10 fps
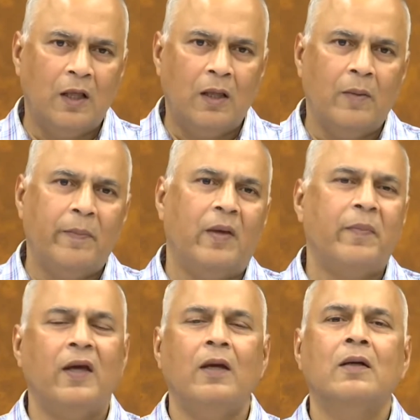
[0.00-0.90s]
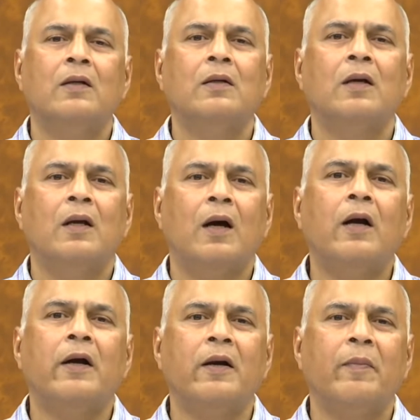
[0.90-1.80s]
maybe
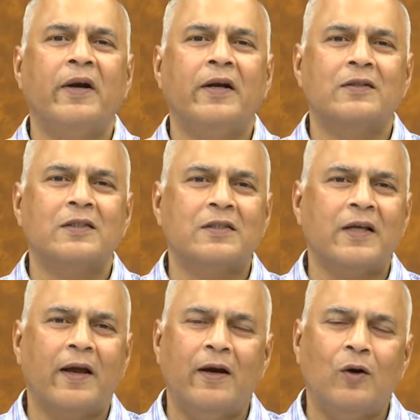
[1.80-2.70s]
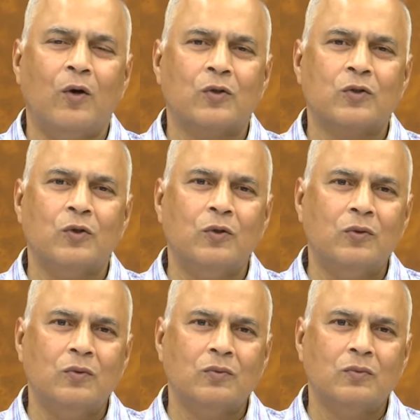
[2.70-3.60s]
100 meters a second or so,
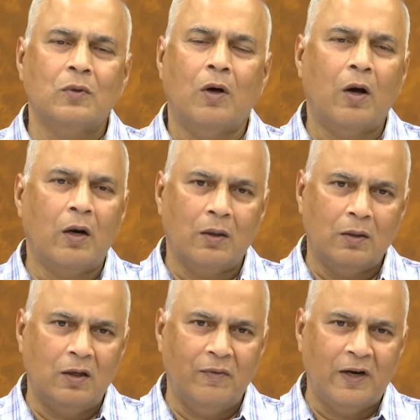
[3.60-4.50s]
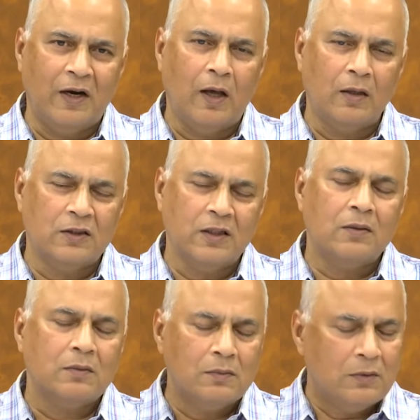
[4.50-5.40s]
or even larger,
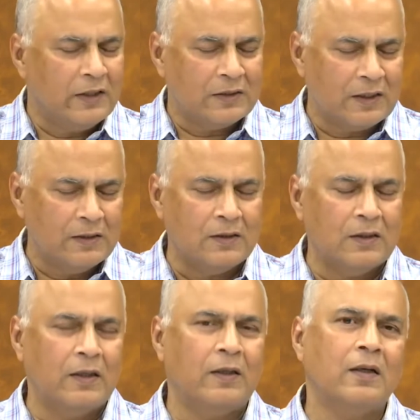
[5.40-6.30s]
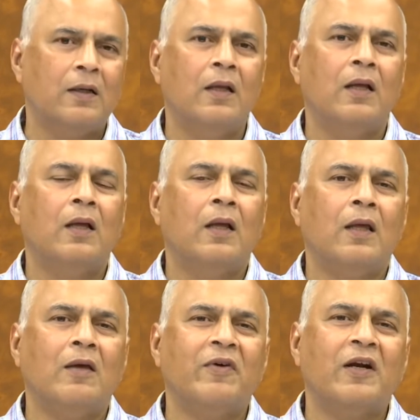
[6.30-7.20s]
let us consider
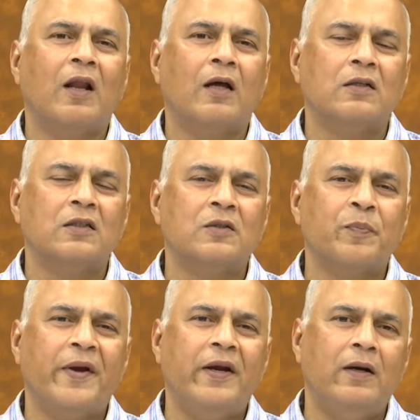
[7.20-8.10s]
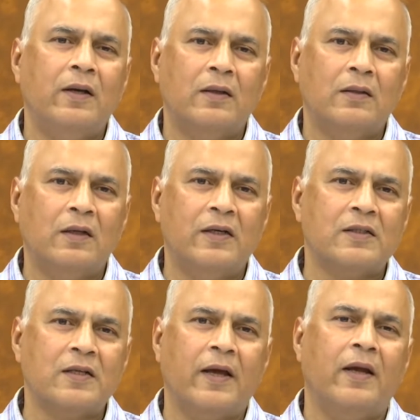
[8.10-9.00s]
even larger speed, let us
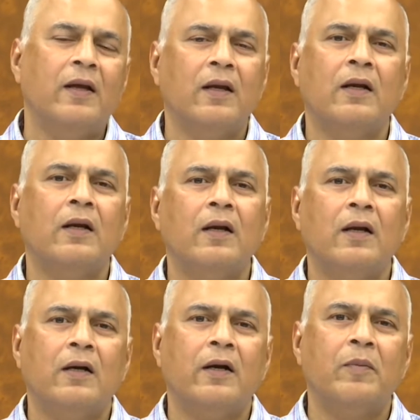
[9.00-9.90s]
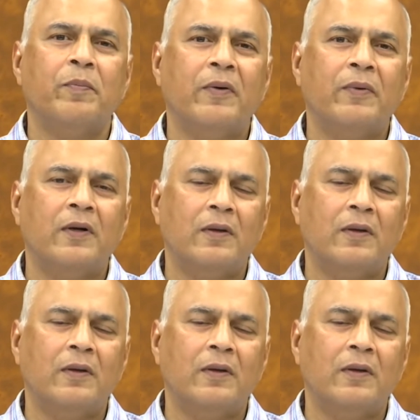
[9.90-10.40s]
say 10 power